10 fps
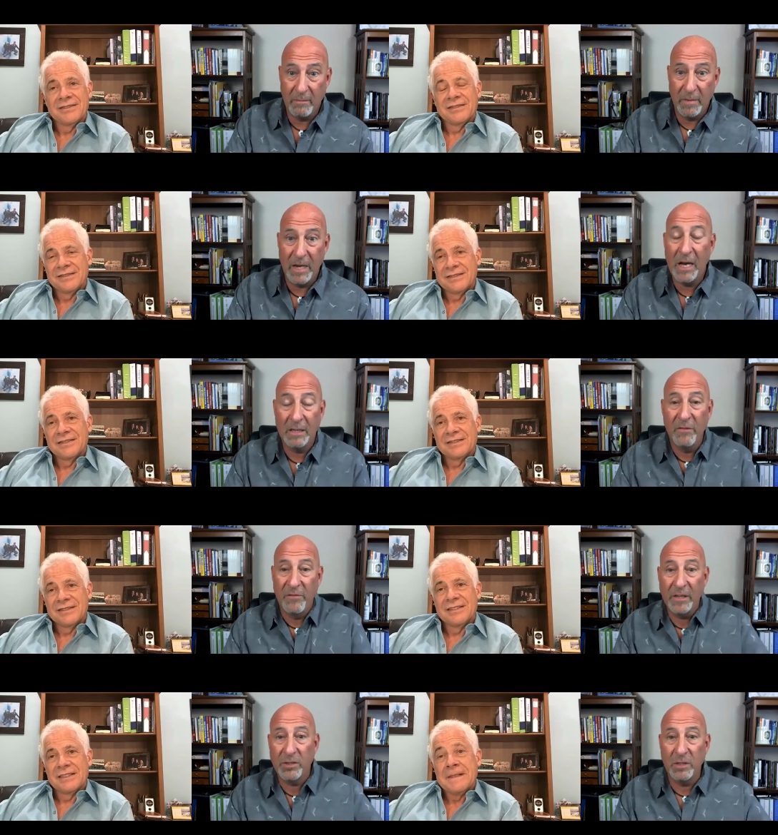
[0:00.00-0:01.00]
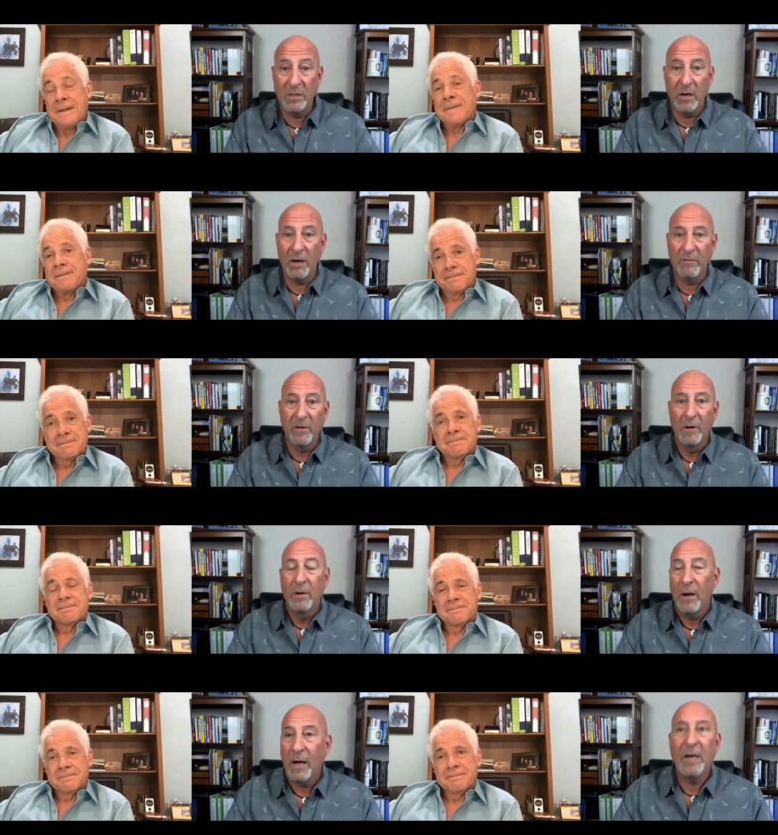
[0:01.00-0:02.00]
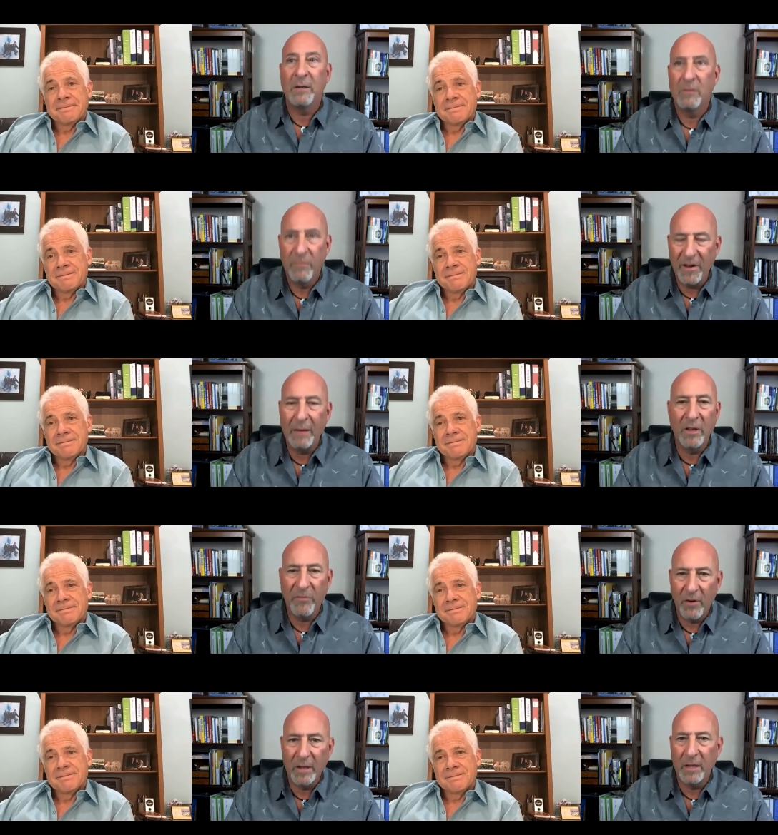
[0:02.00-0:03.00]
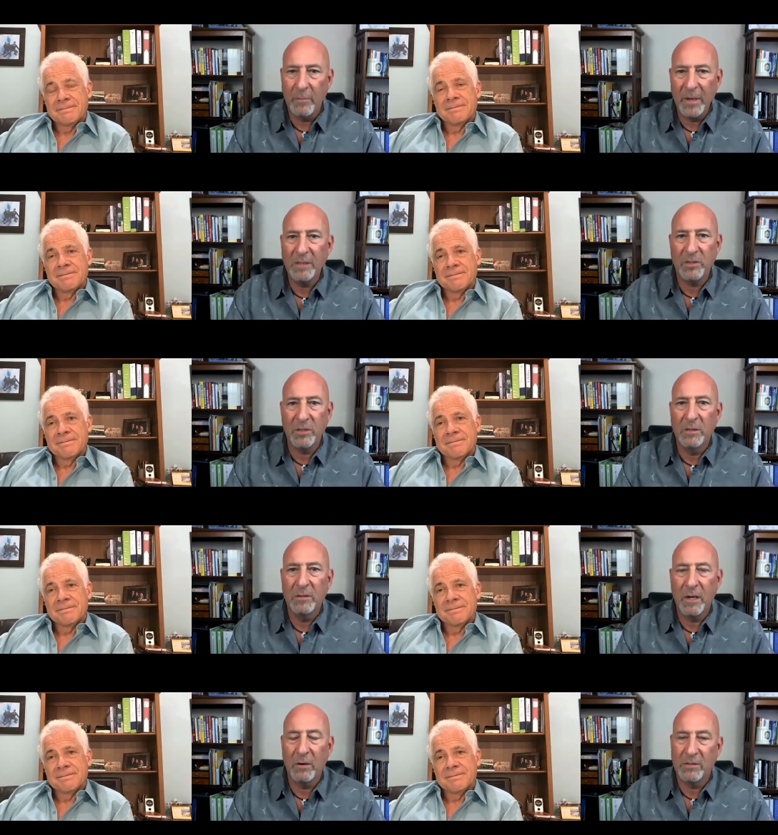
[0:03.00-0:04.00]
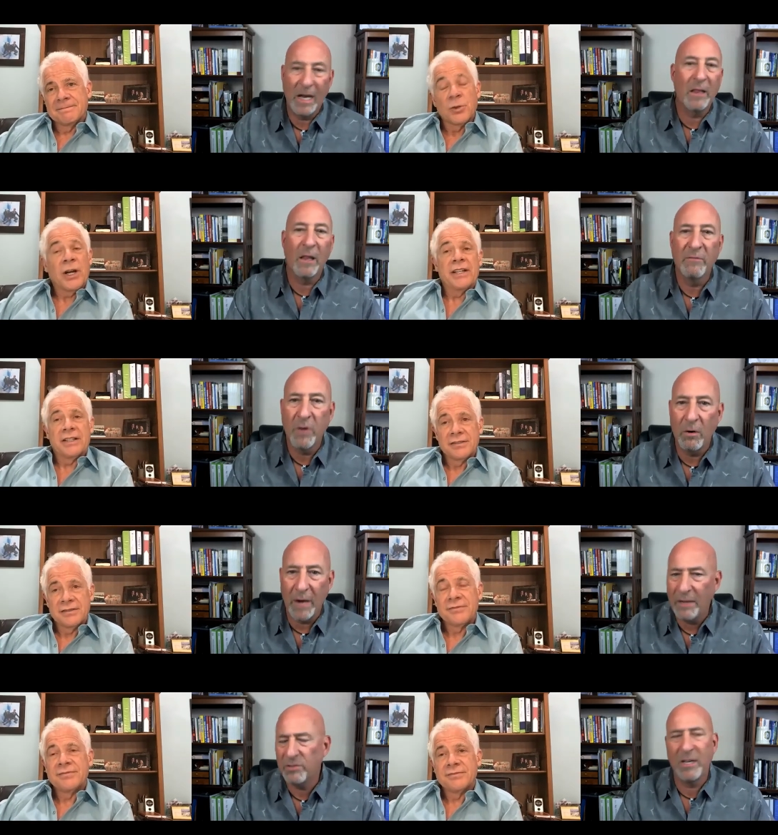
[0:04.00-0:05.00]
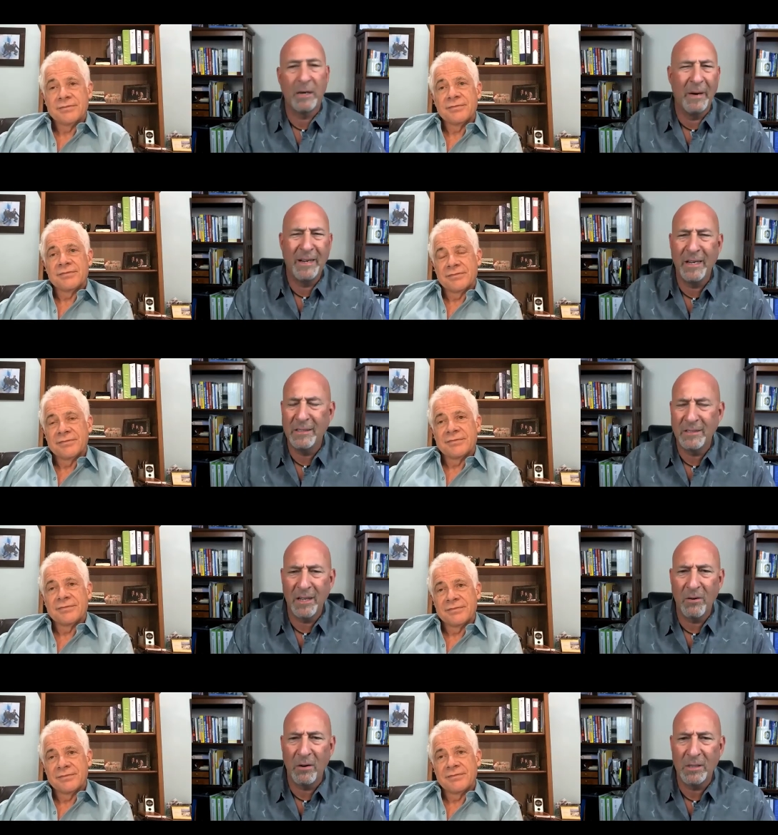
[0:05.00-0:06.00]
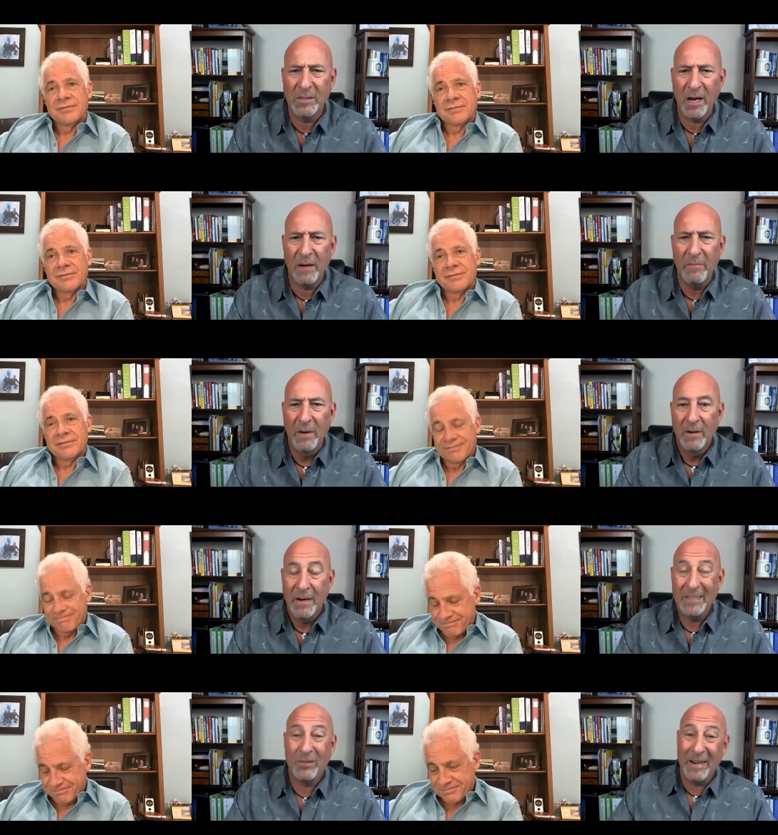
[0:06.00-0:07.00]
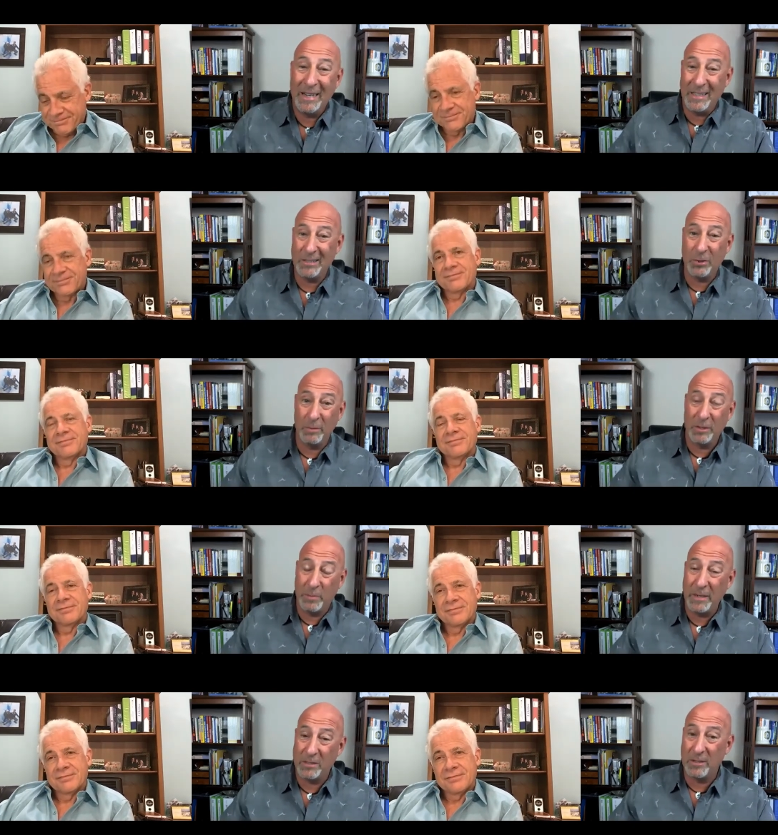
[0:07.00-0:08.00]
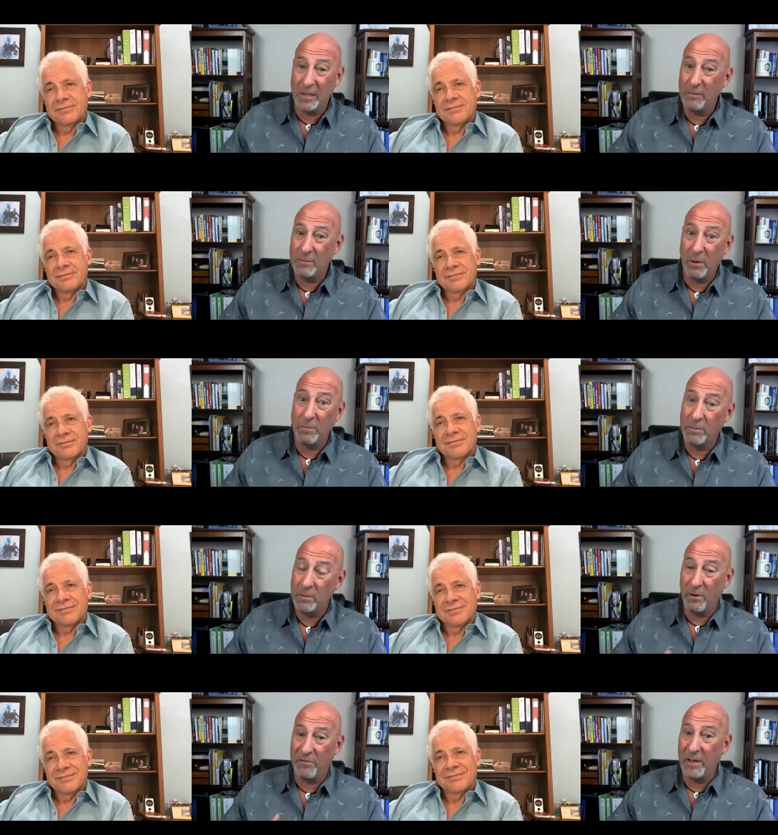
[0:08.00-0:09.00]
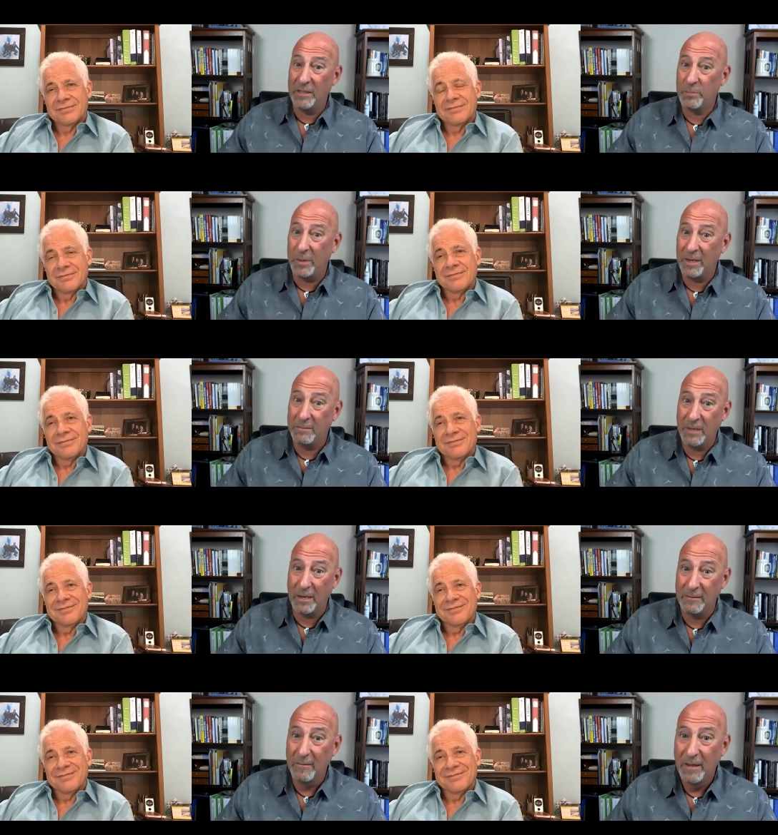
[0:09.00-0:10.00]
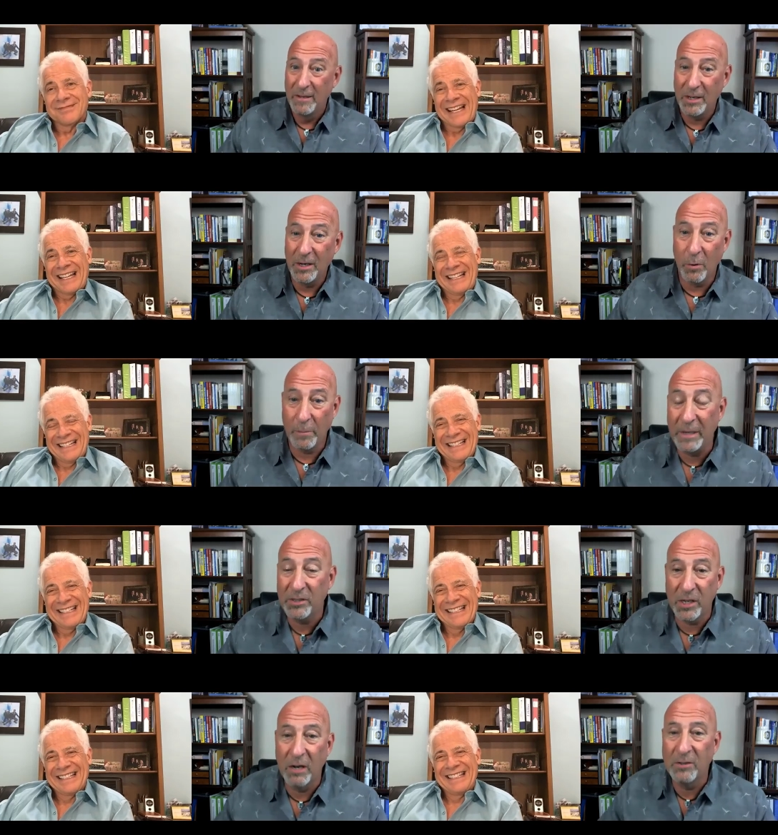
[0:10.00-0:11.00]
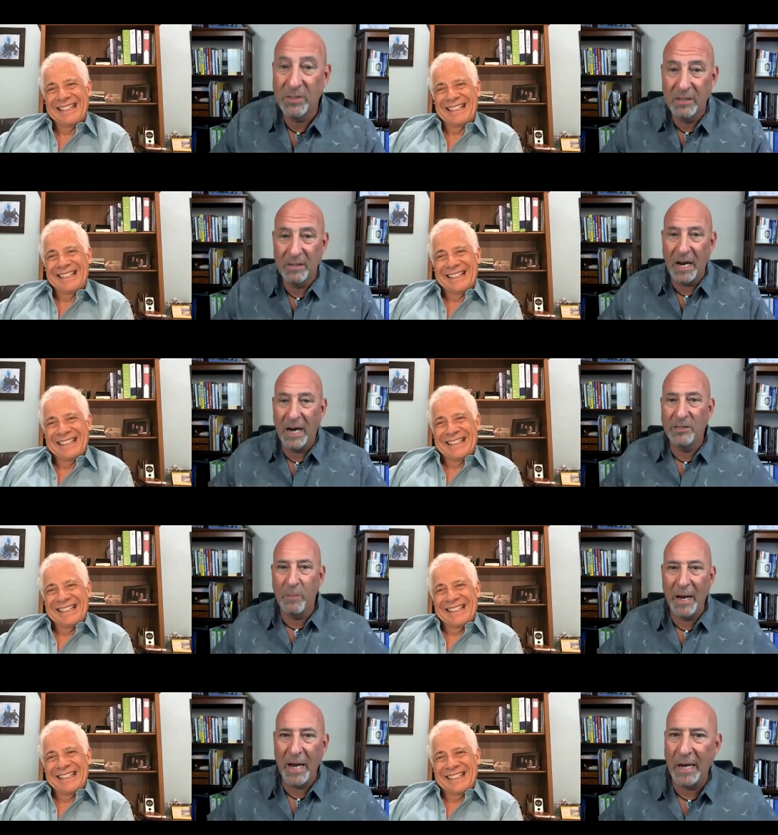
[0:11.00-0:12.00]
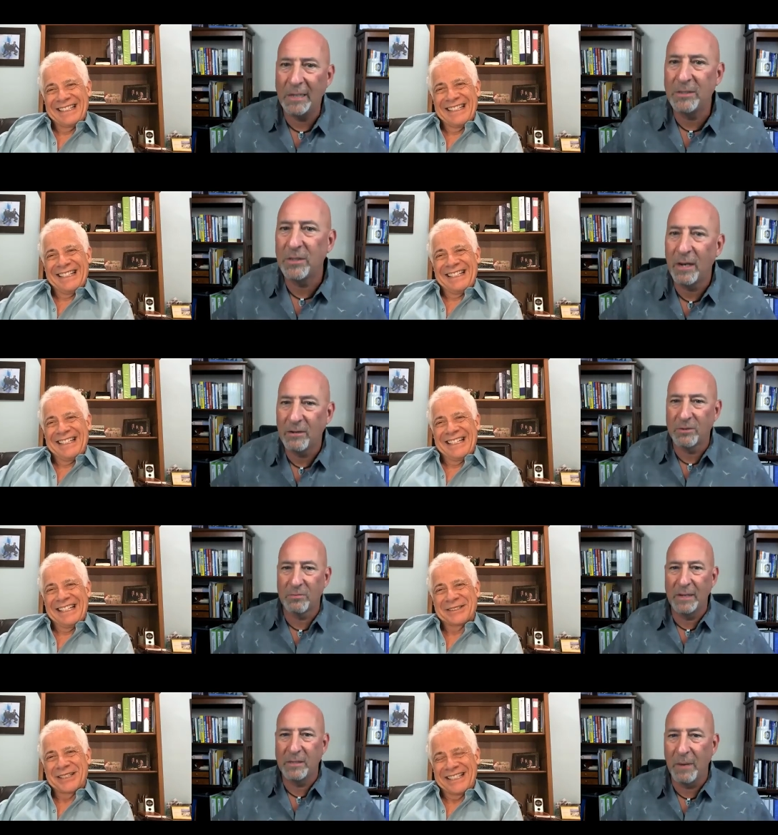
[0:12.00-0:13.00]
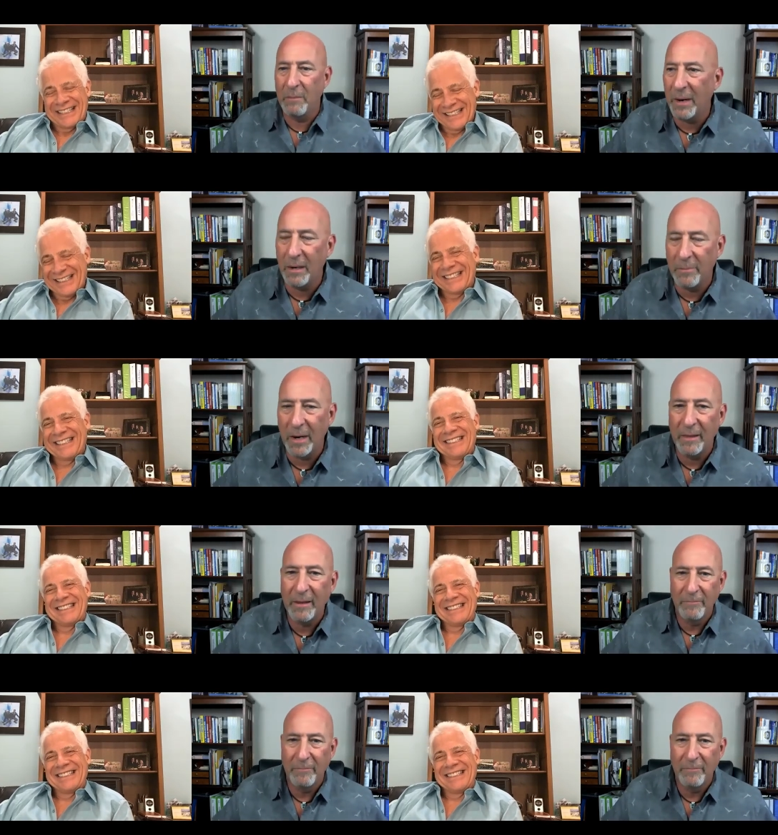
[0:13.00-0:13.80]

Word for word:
Speaker 1: he had the vision of hey family friendly pizza you know because i right. love going i used to take my kids there all the time i try not to eat too much pizza no no no offense but you know you know where pizza goes and guys my age you know goes right, right. To button